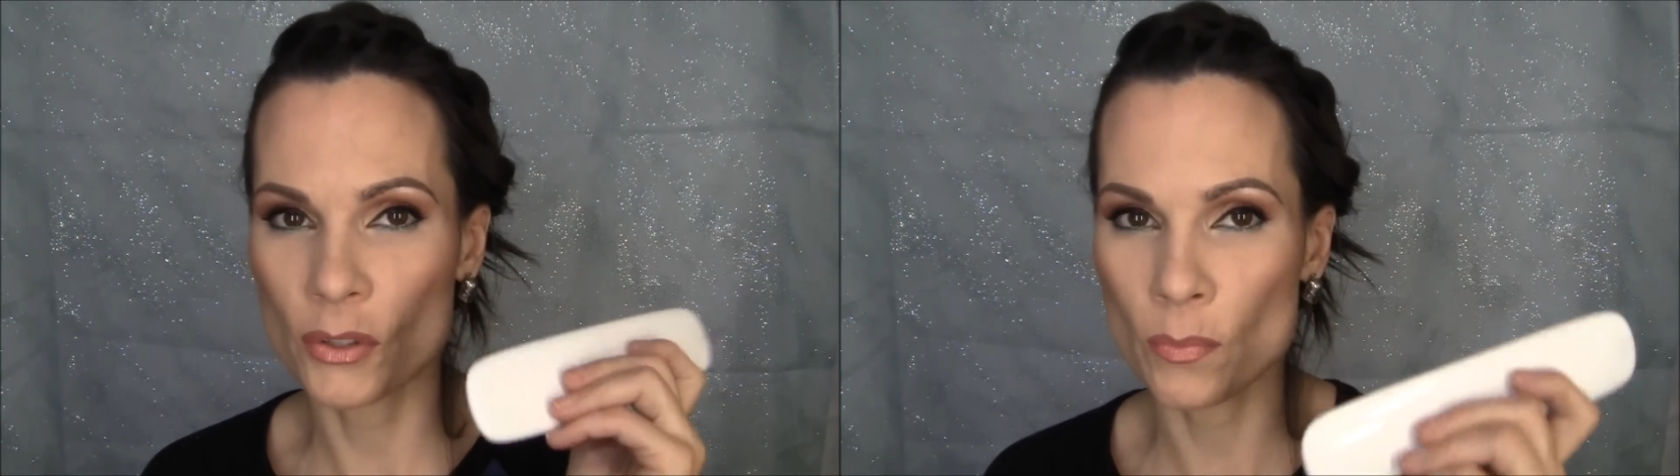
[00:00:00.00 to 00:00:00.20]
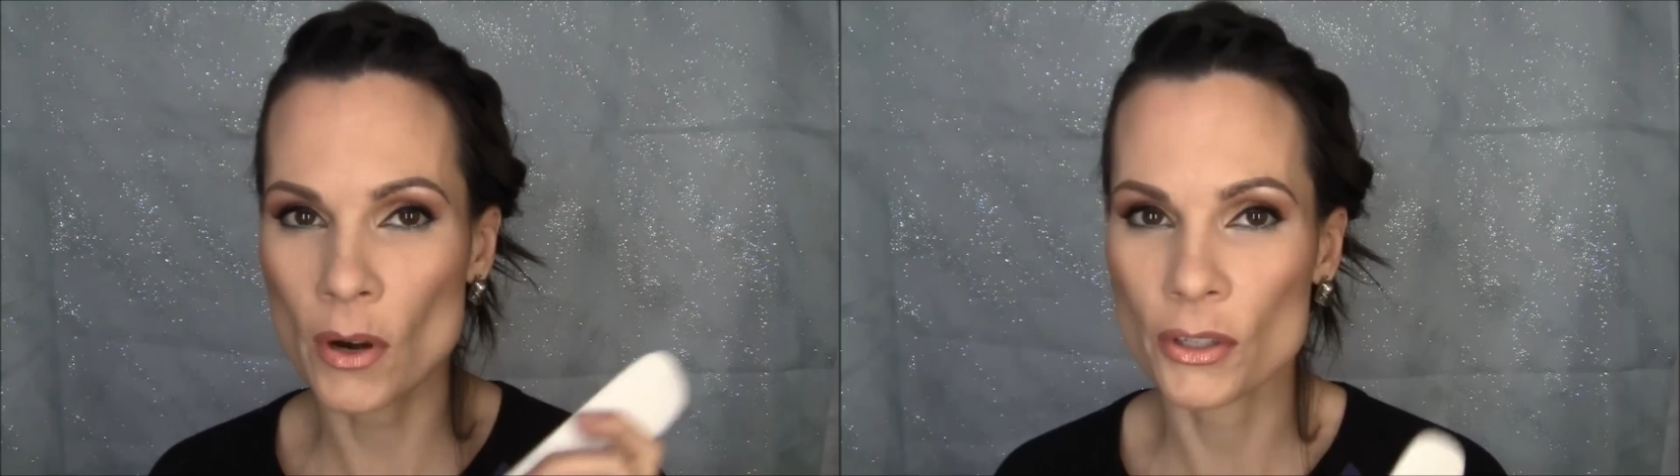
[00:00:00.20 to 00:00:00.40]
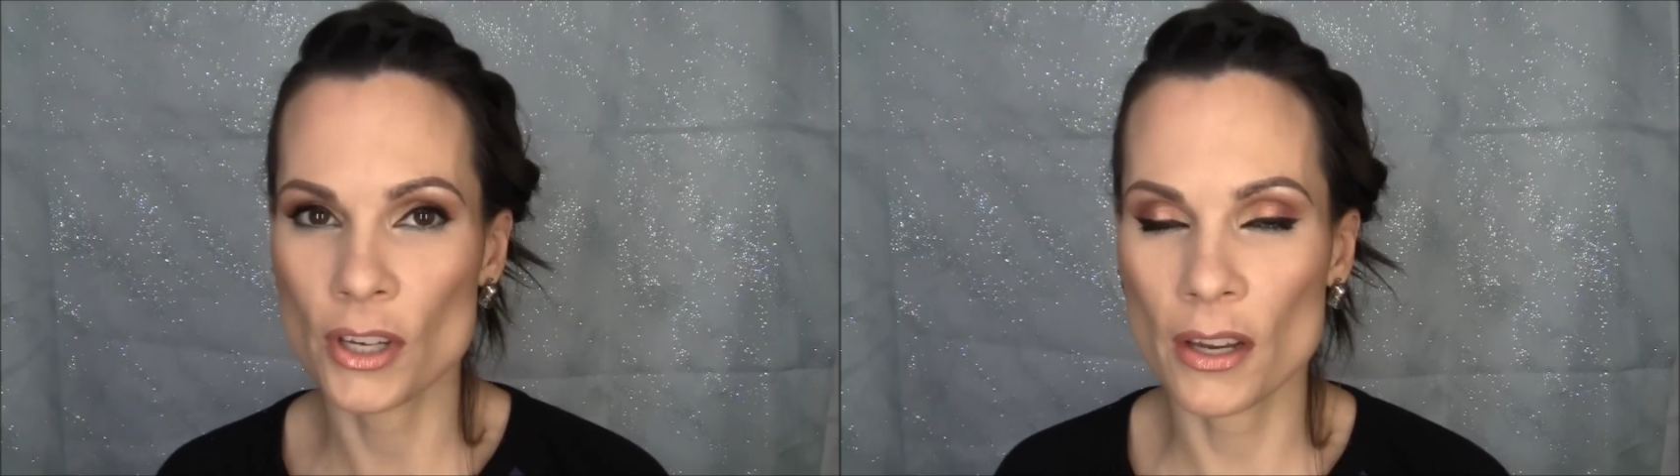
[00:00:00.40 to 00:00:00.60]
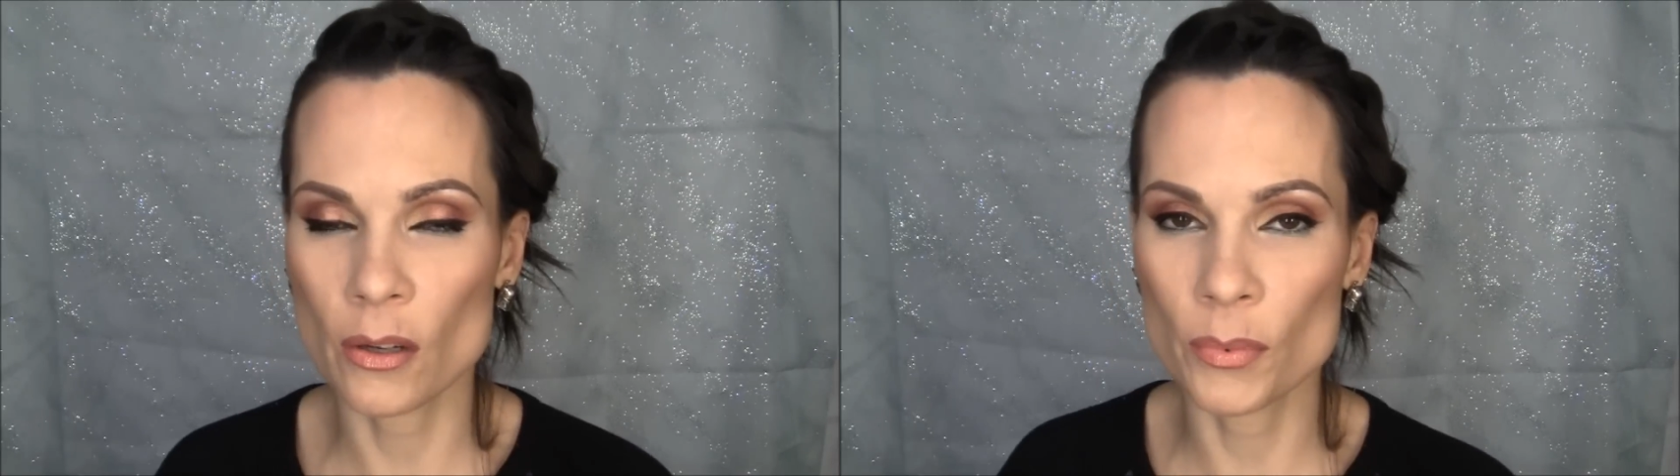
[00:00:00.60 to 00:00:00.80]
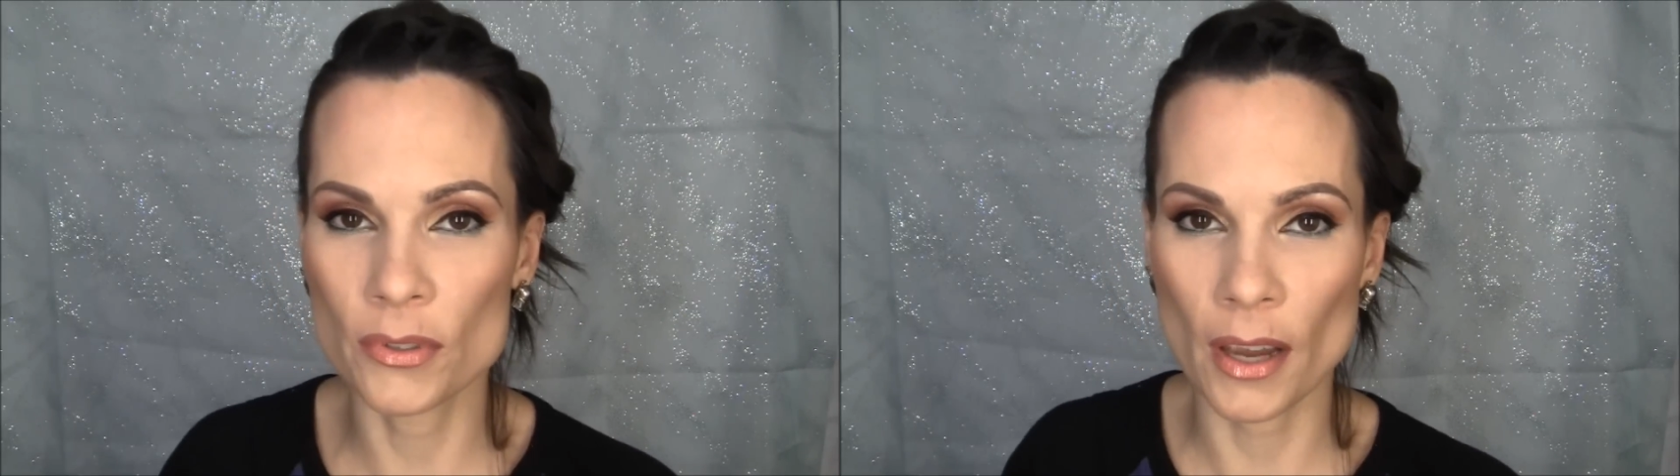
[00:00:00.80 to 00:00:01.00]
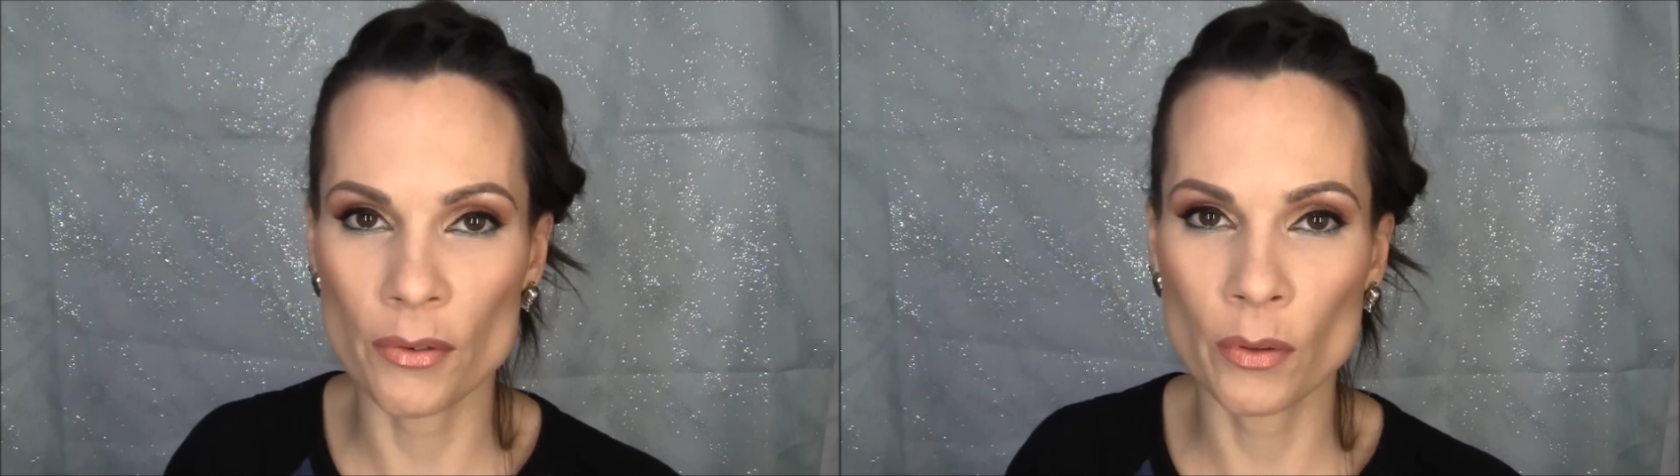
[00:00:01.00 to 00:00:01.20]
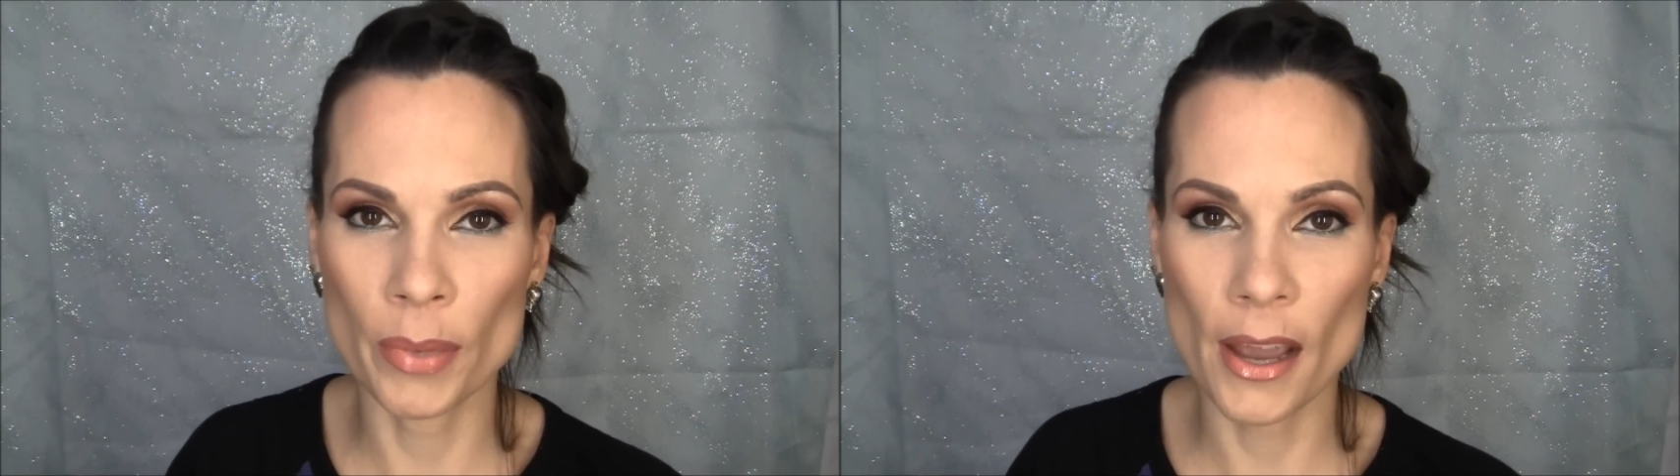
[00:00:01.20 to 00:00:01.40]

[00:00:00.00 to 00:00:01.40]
this Marc Jacobs Siren